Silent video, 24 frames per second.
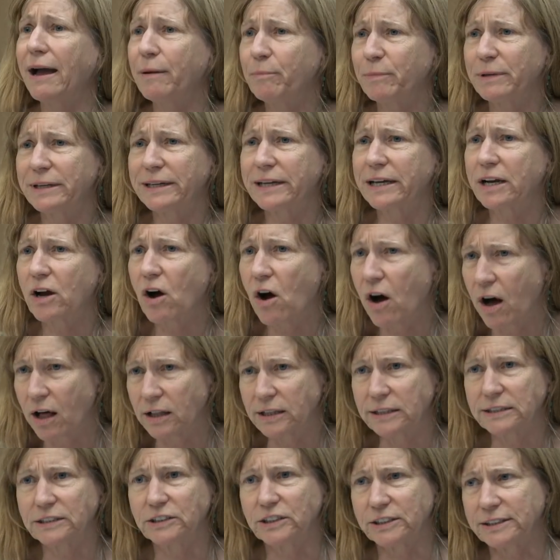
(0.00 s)
I'm an
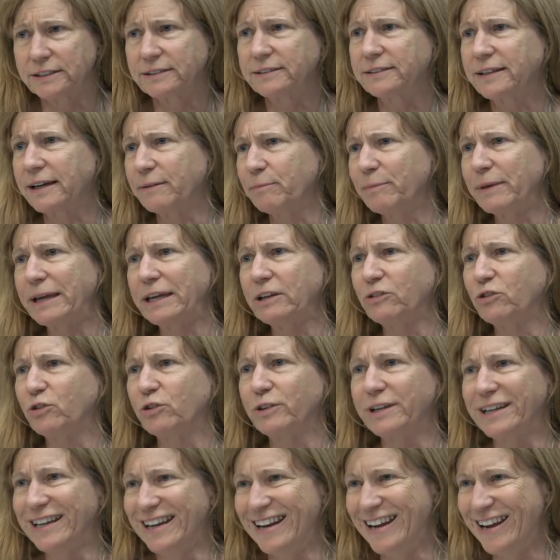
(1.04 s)
ecologist. I
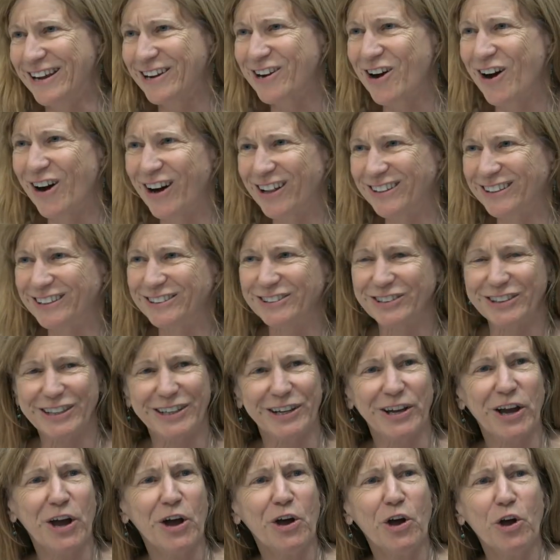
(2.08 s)
majored in
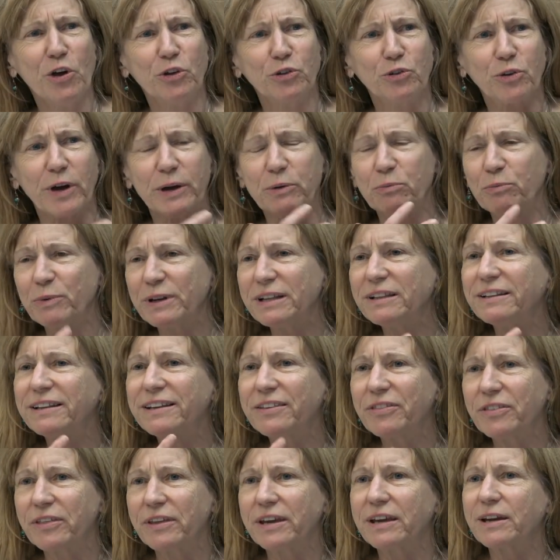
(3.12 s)
ecology. So I
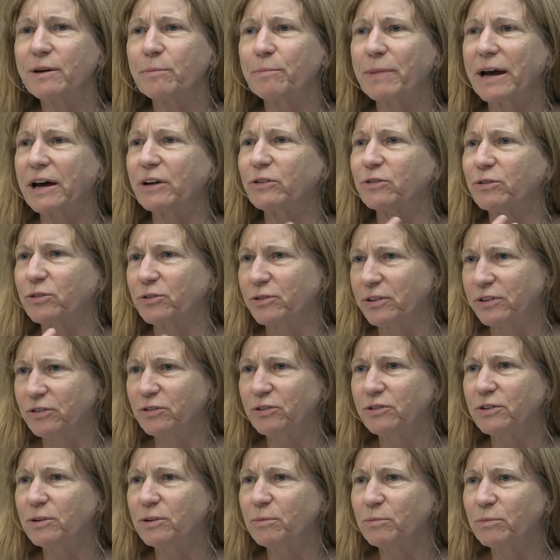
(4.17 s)
really think about
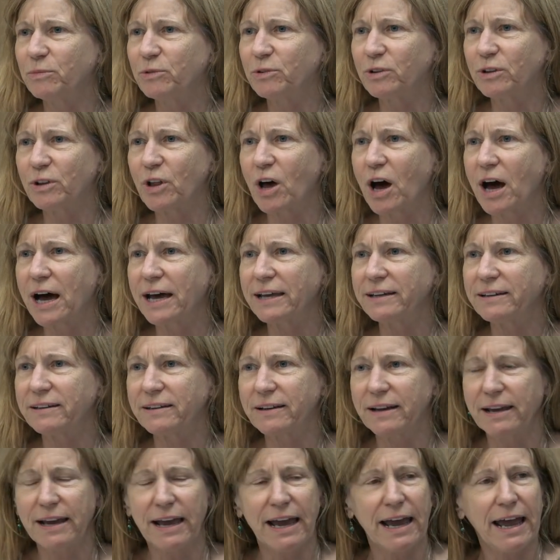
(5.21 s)
systems a lot.
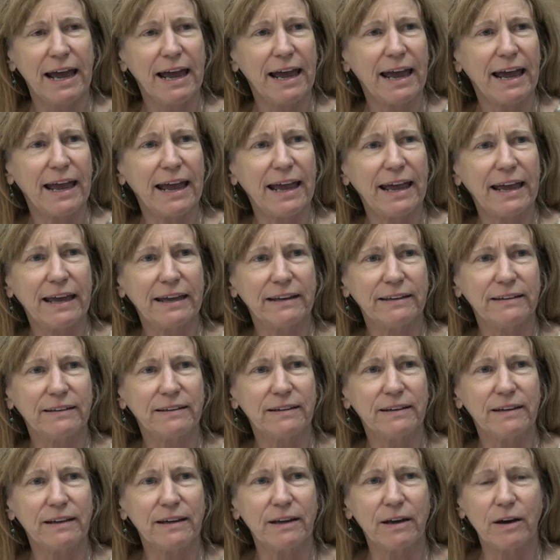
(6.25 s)

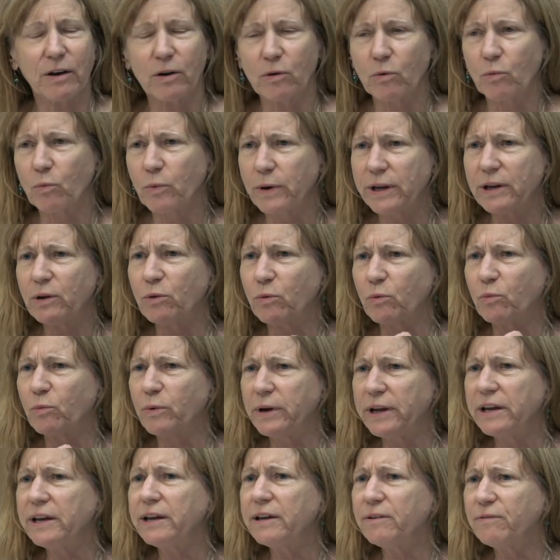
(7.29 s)
And we,
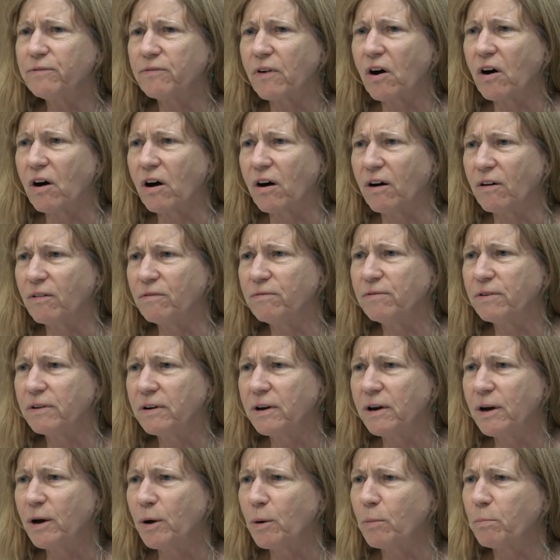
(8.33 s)
we evolve,
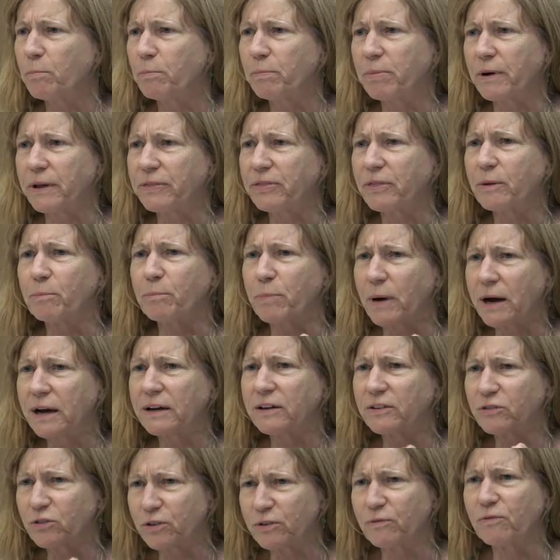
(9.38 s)
but the
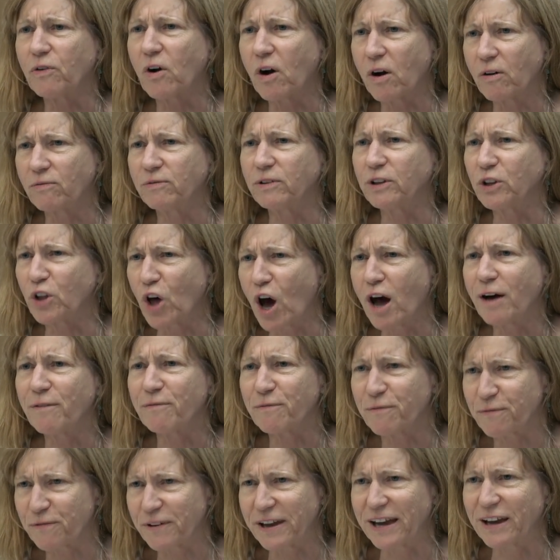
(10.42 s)
bugs evolve a
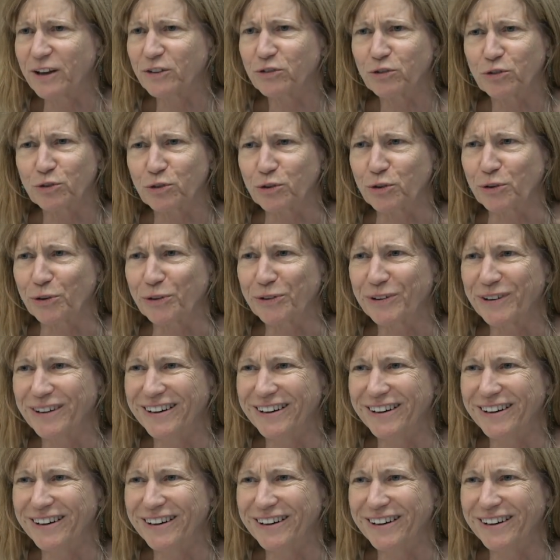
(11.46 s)
lot faster.